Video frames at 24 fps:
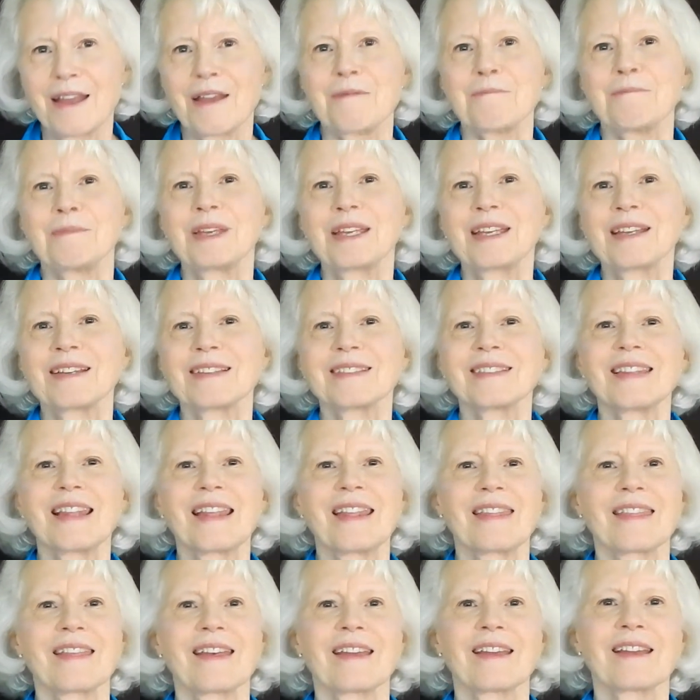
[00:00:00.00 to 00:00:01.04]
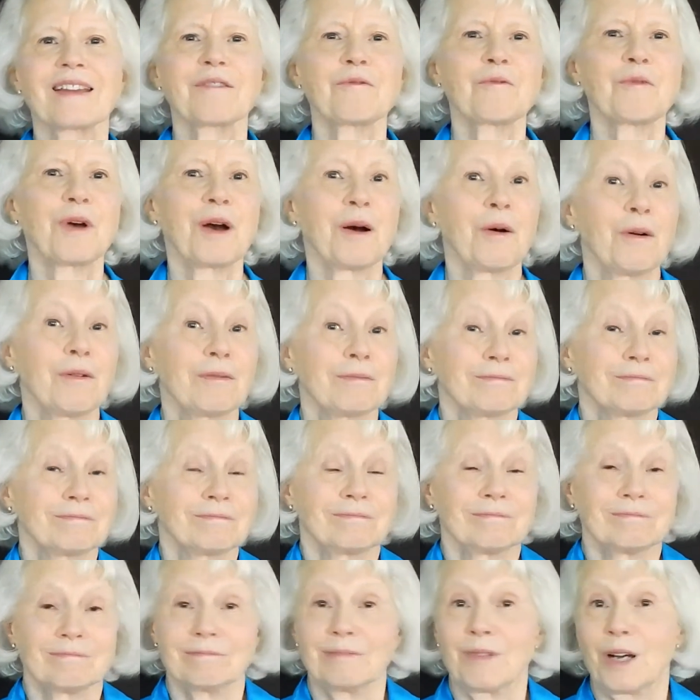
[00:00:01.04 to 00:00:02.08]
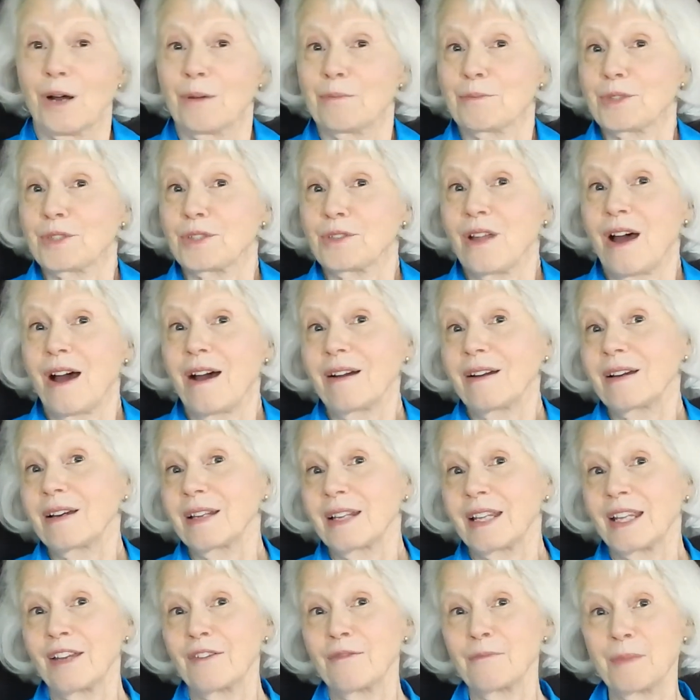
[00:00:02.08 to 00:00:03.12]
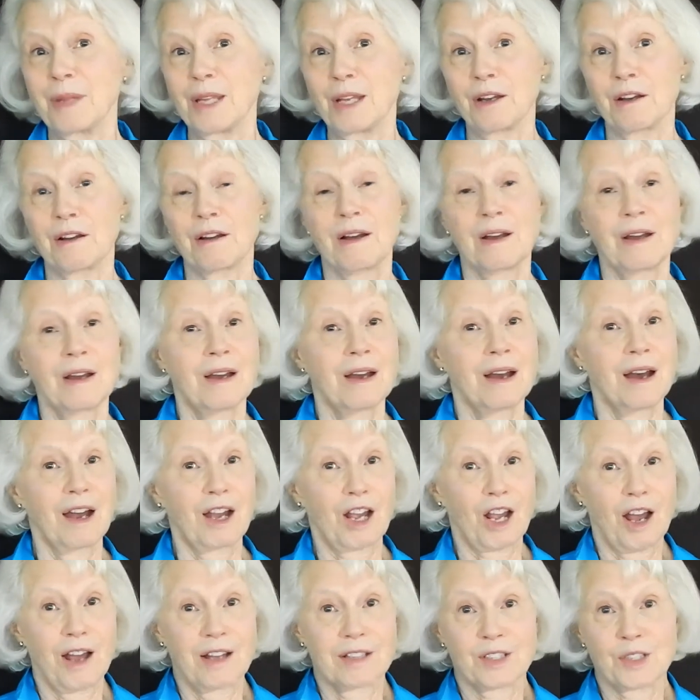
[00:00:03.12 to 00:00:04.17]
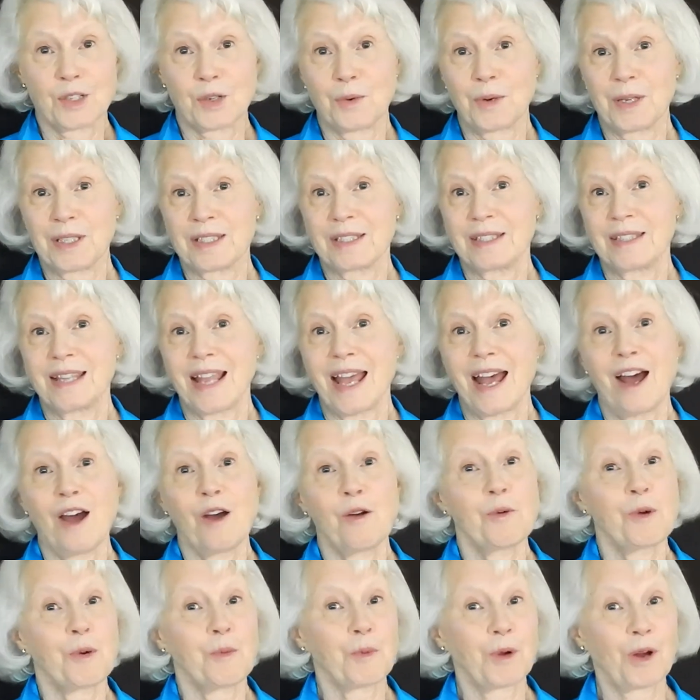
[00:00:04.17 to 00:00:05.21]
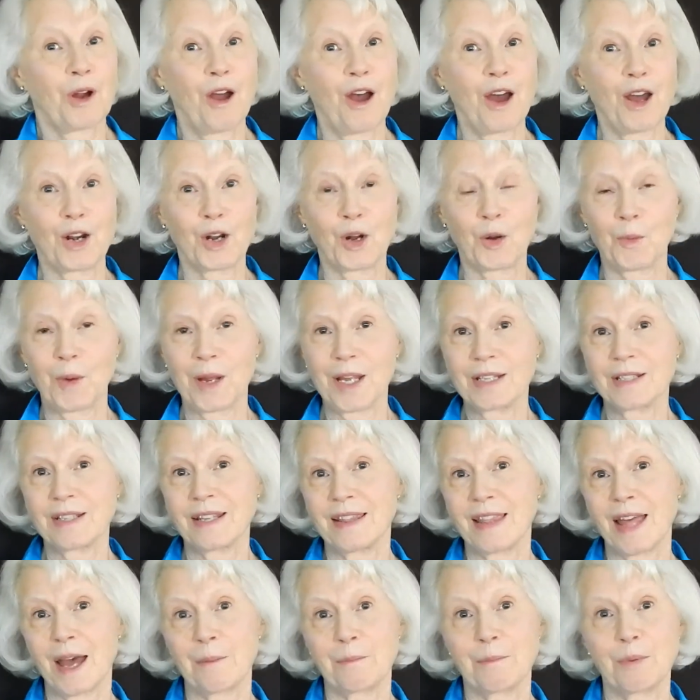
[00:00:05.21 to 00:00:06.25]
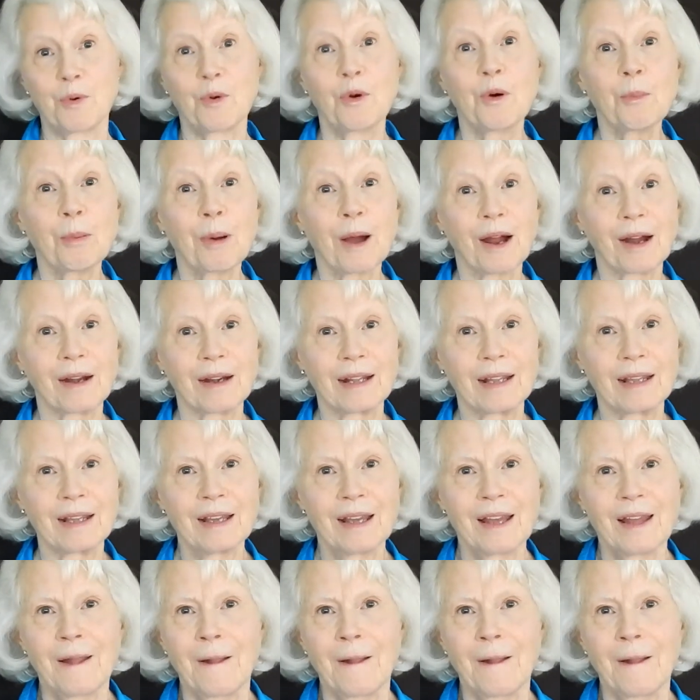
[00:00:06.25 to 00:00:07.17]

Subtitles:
because they think, well, mom's not going to give me a consequence now when we're on our way to that pool party,